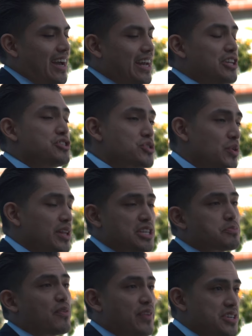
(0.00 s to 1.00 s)
And it's true that
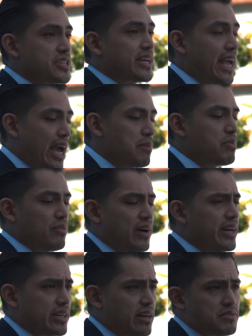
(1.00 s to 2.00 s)
this profession can
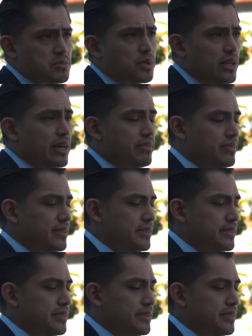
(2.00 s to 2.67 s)
provide a comfortable life.